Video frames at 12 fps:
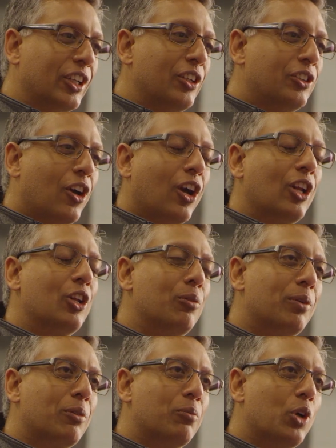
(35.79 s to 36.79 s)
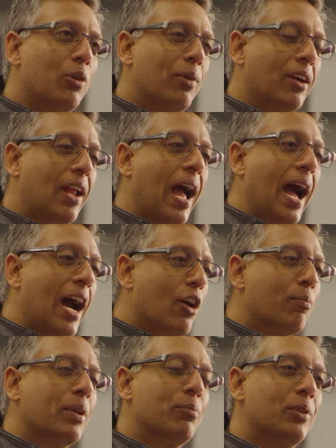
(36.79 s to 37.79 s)
Can you talk a little bit more about how
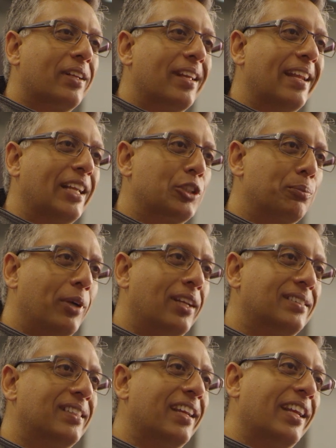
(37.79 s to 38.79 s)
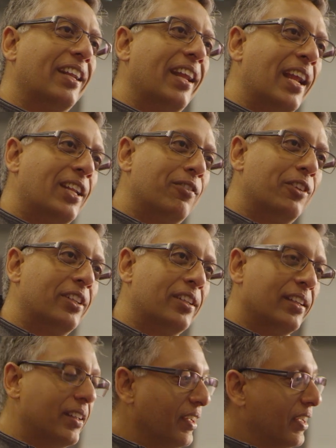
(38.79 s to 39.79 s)
people can express their
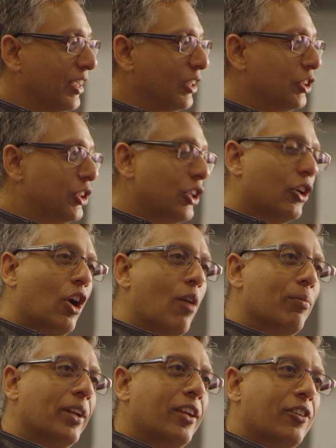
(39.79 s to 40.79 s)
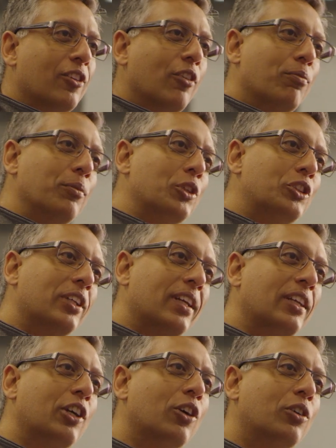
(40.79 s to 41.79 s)
creativity using a combination of music
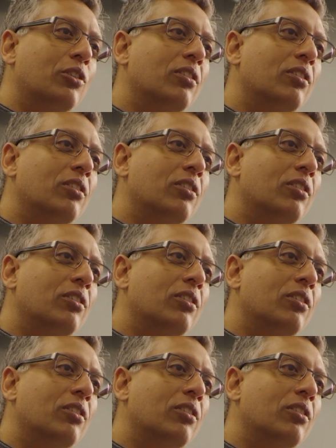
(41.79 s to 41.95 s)
and code?